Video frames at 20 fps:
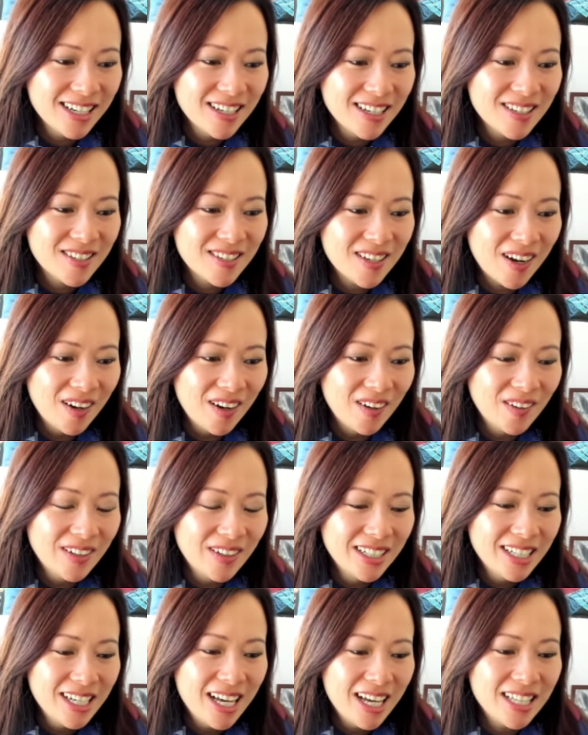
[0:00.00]
So
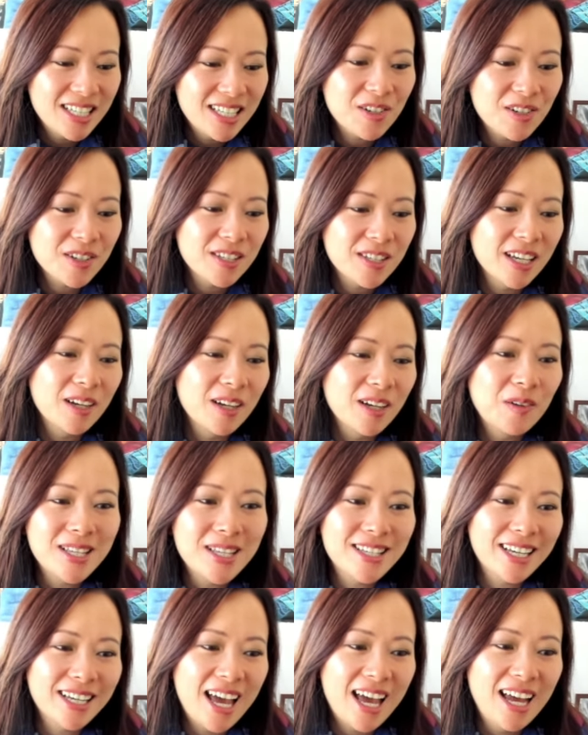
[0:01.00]
it's interesting,
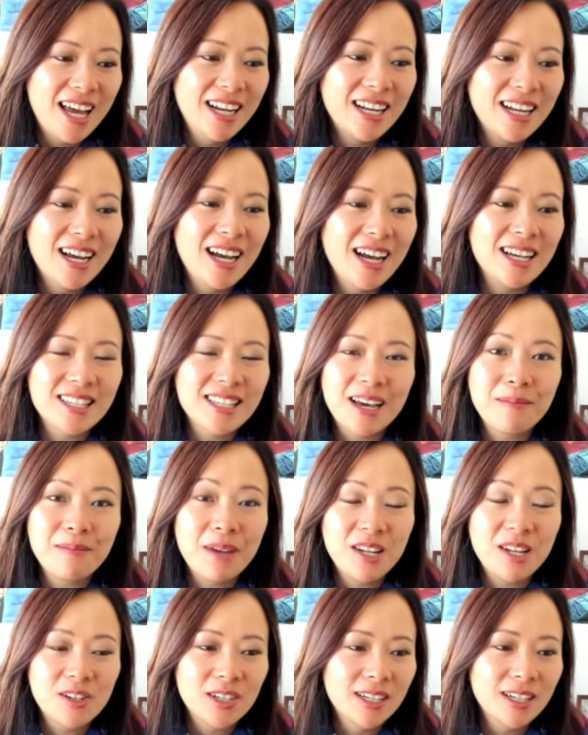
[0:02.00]
once again, as I
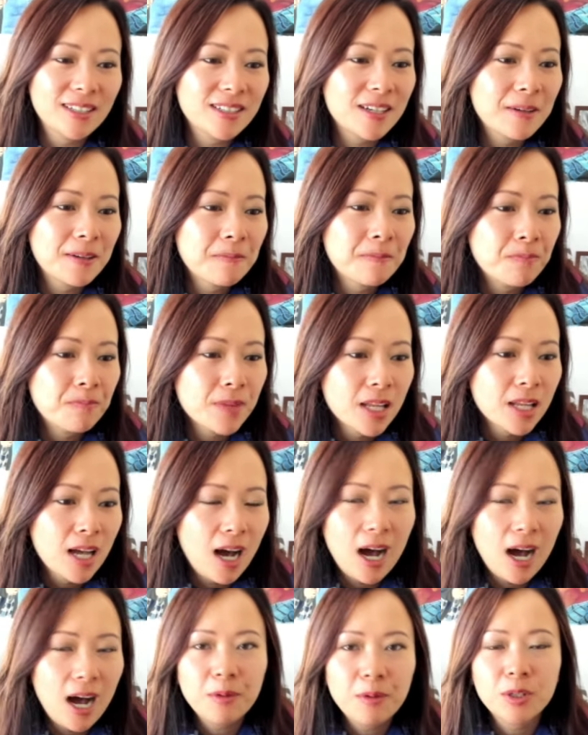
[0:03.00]
mentioned,
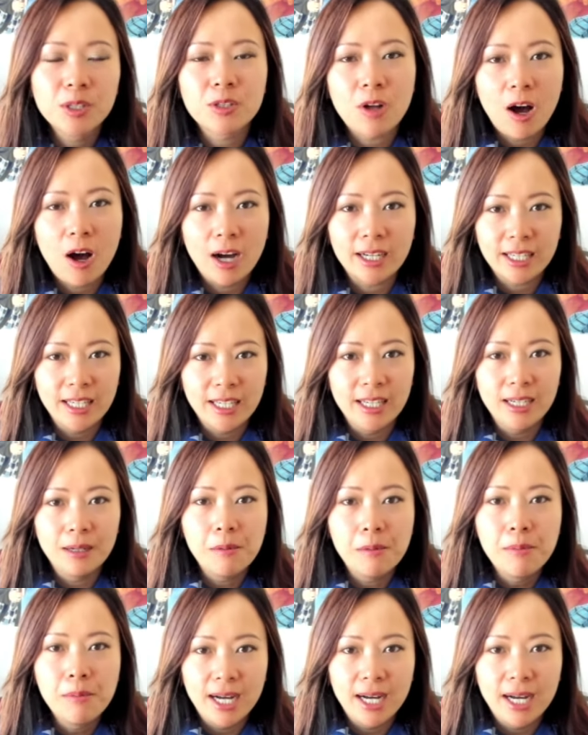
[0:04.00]
I was talking,
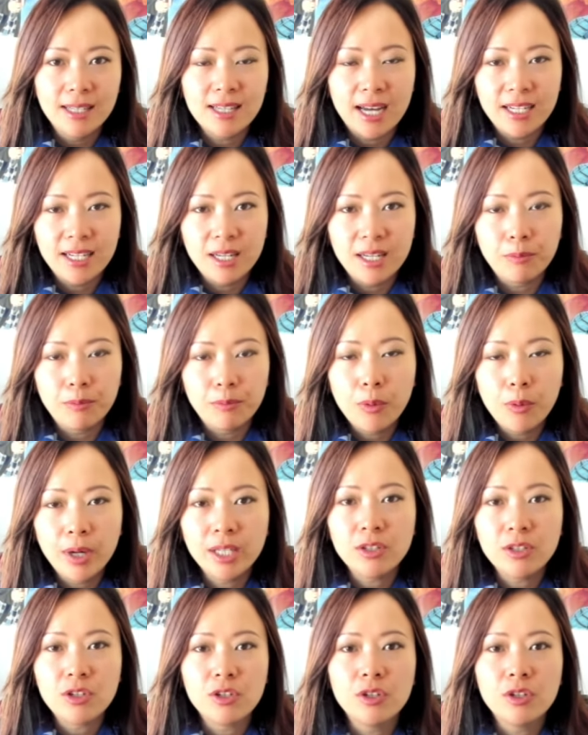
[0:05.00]
but I didn't
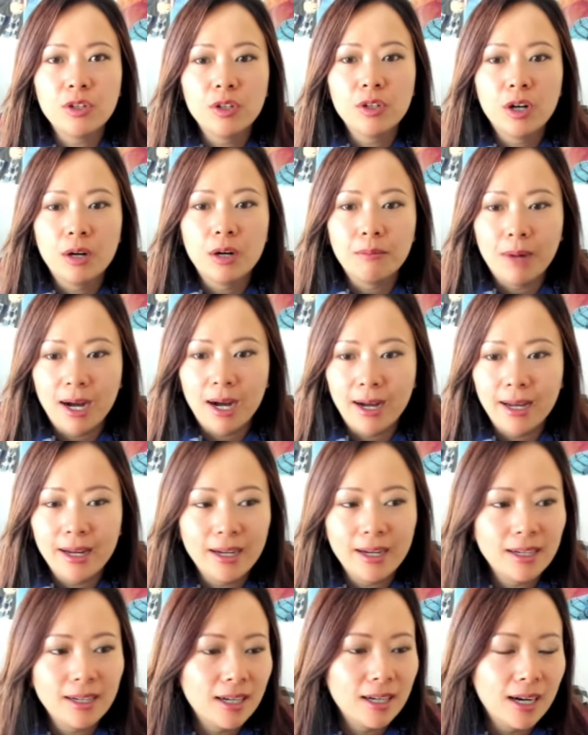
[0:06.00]
point to
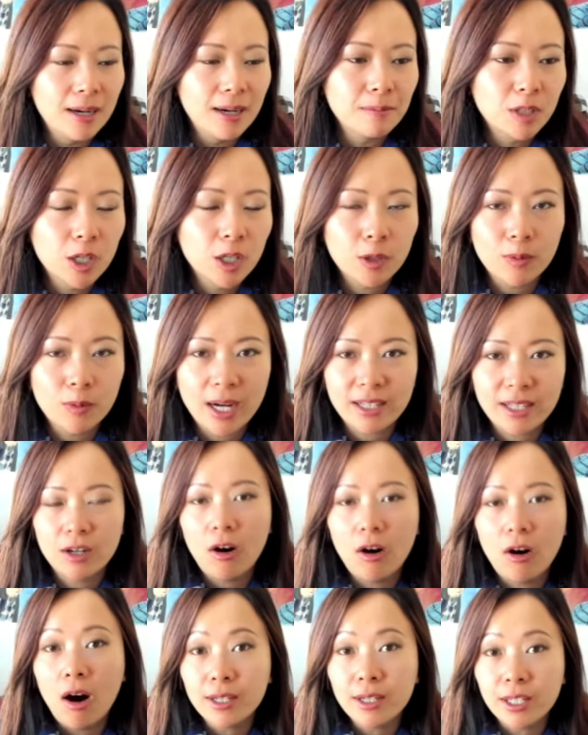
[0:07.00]
my correct
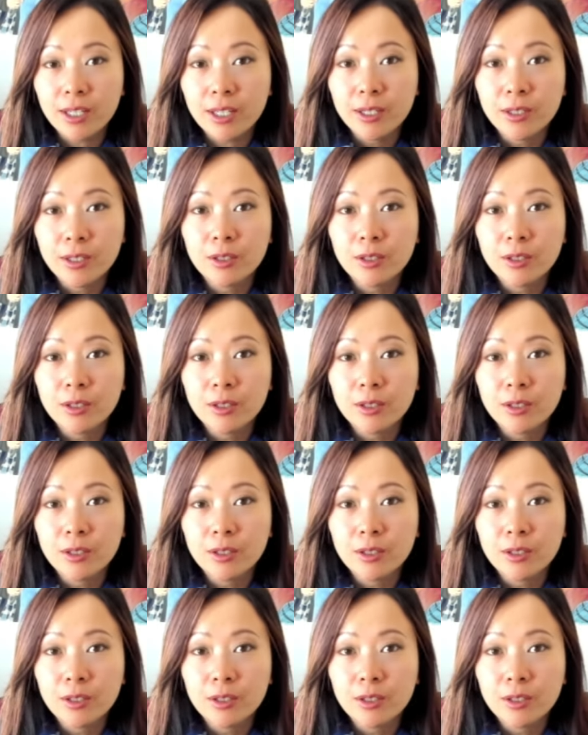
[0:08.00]
audio